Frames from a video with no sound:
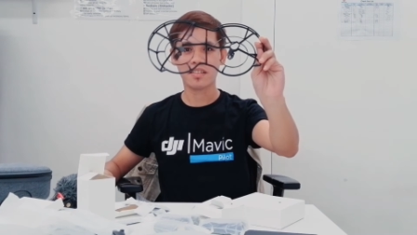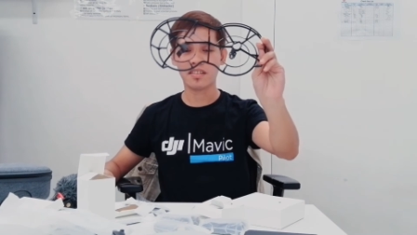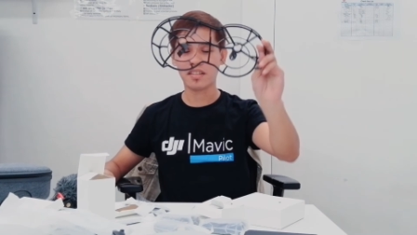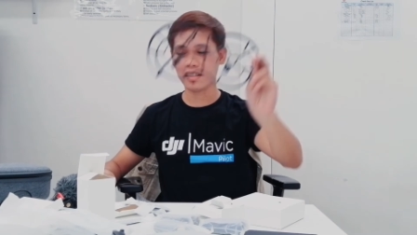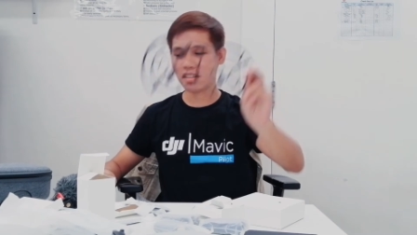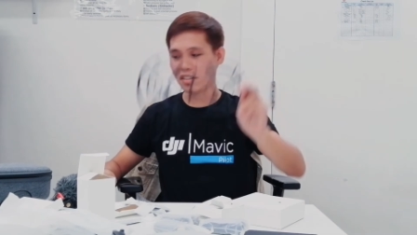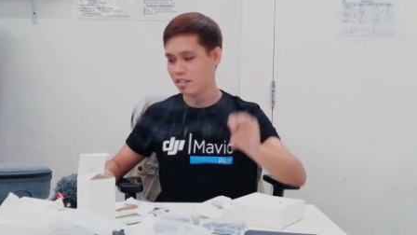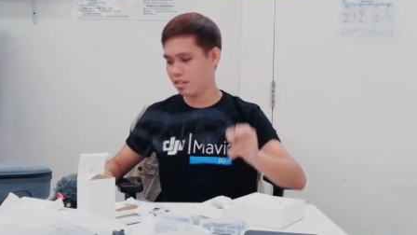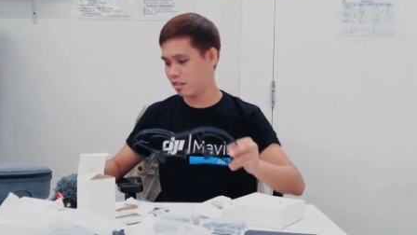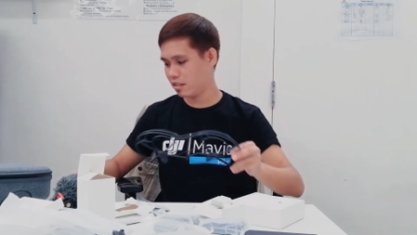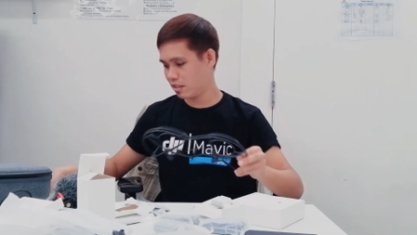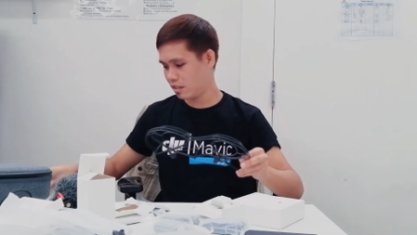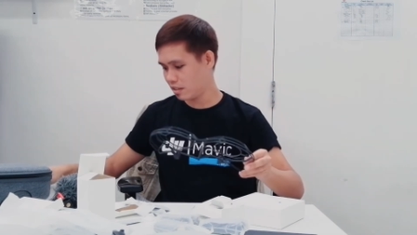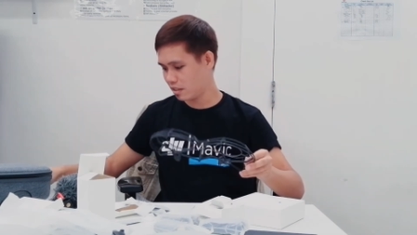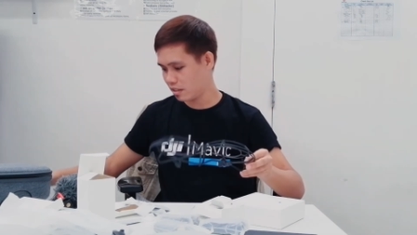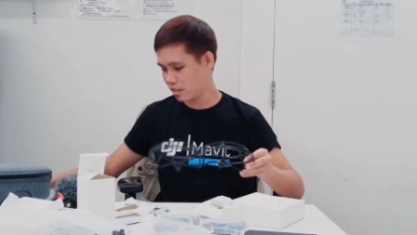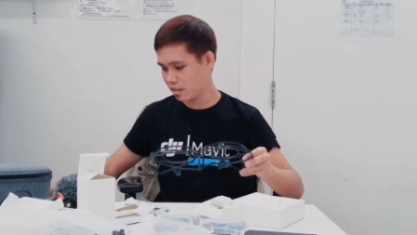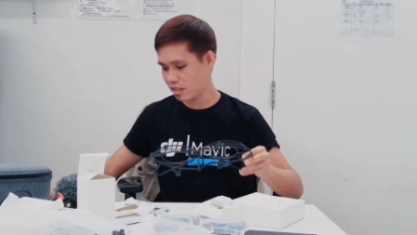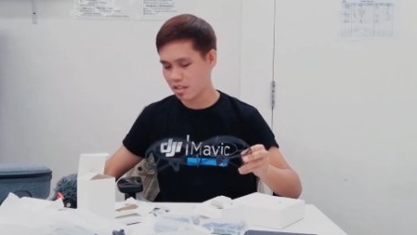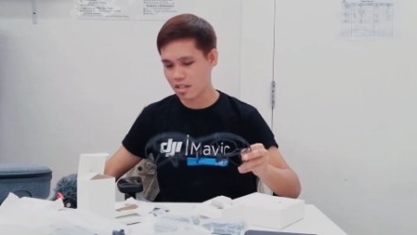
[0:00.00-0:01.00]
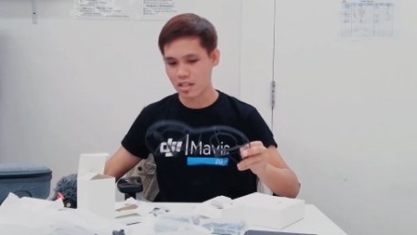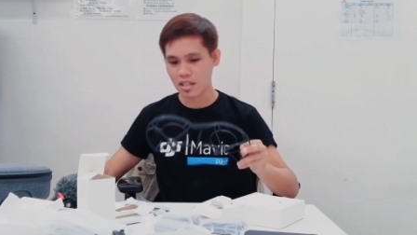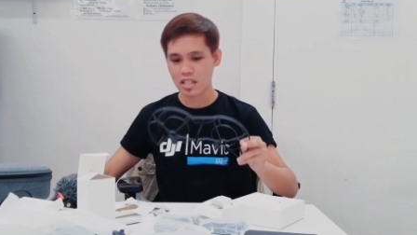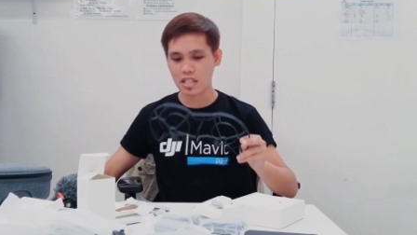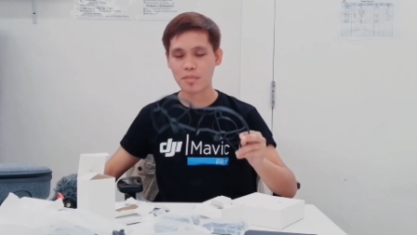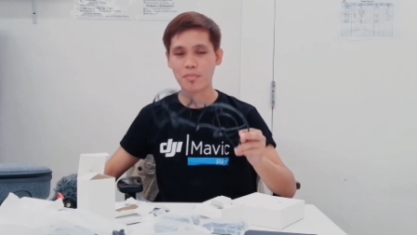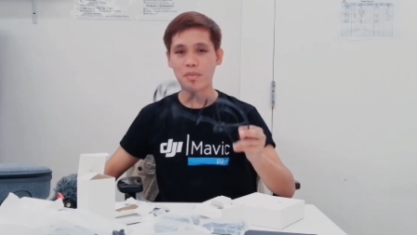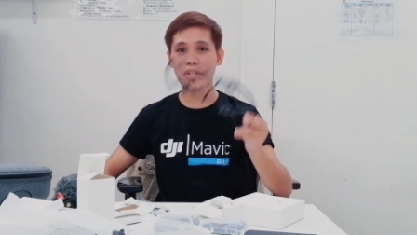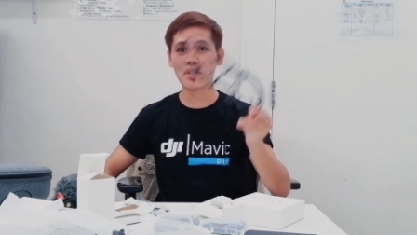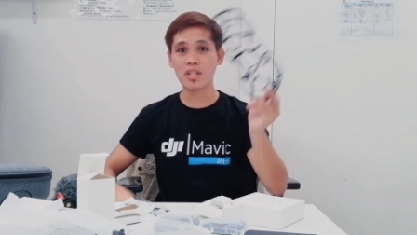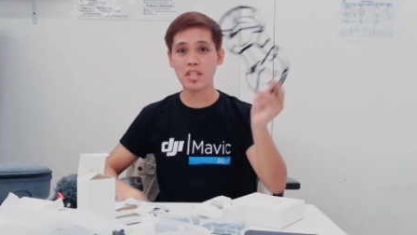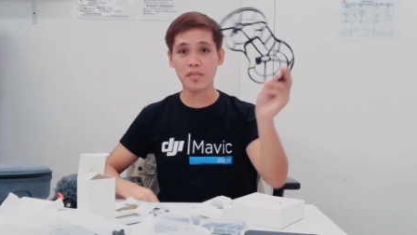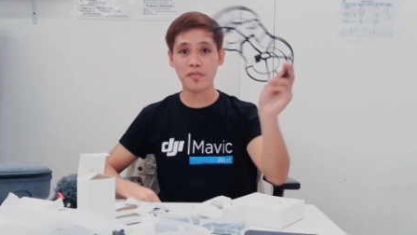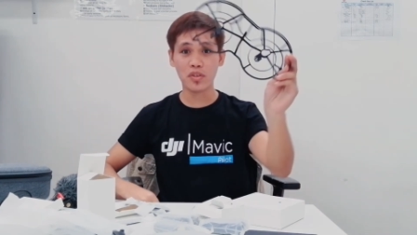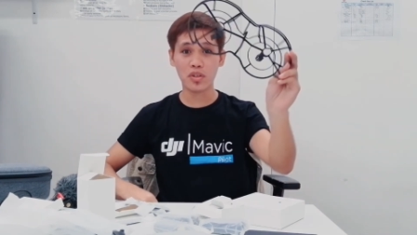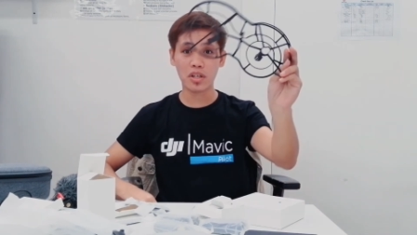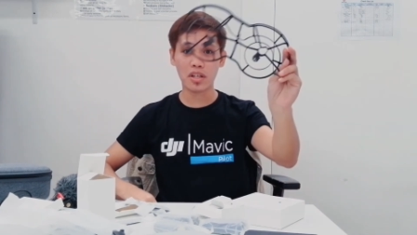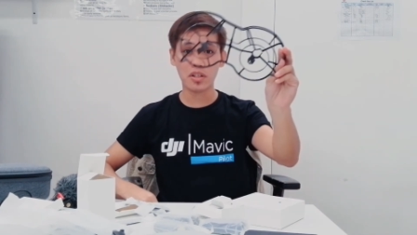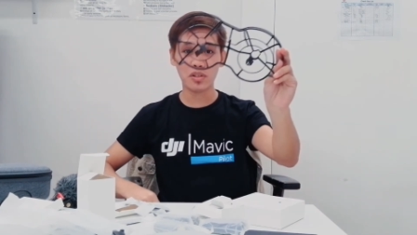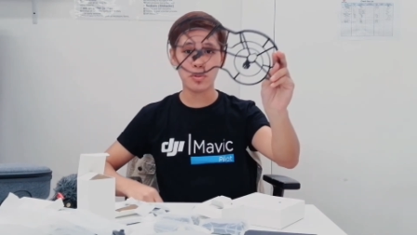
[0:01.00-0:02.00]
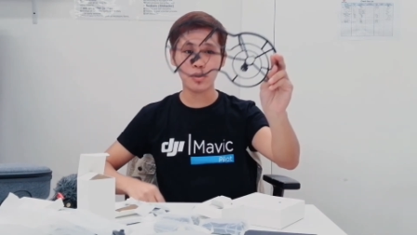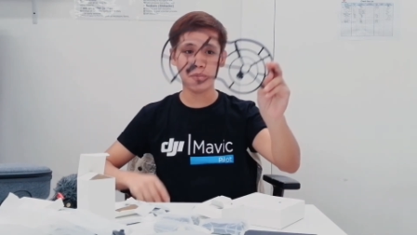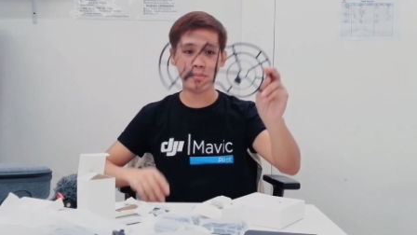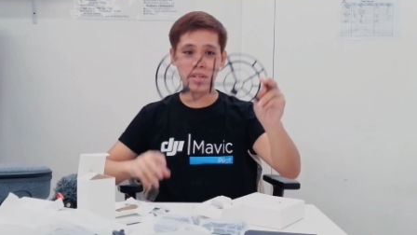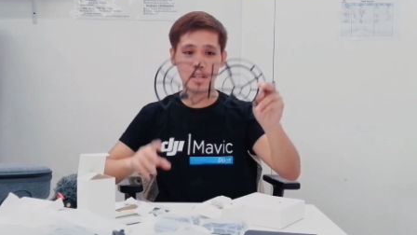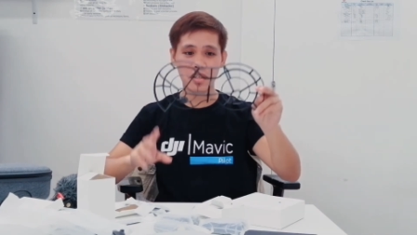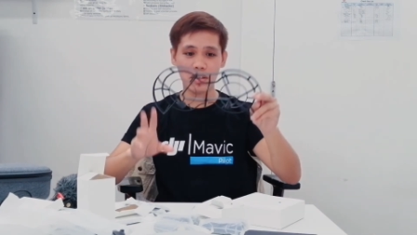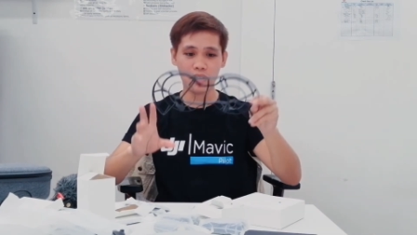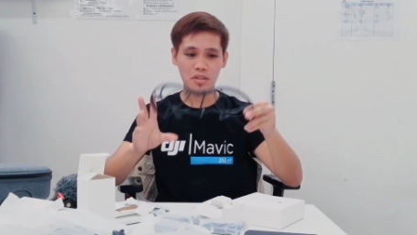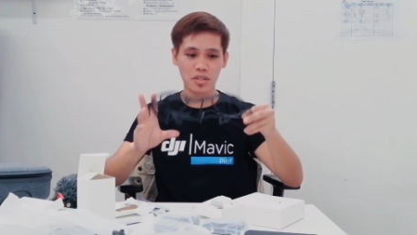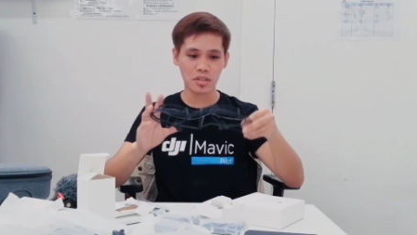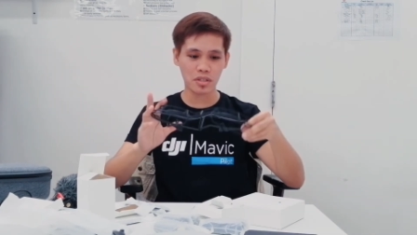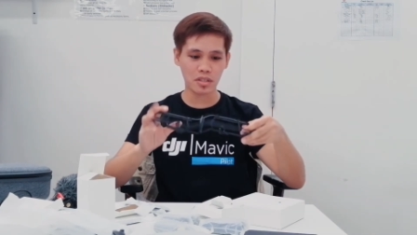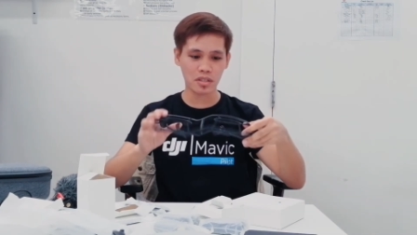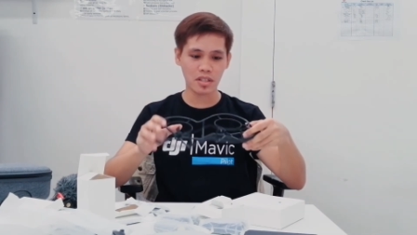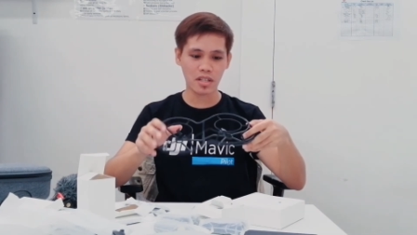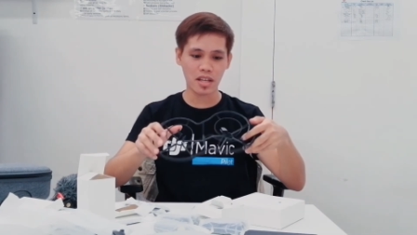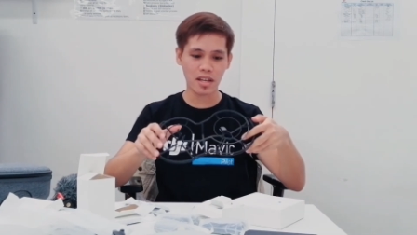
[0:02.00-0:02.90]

Right? Especially if you're a newbie, you should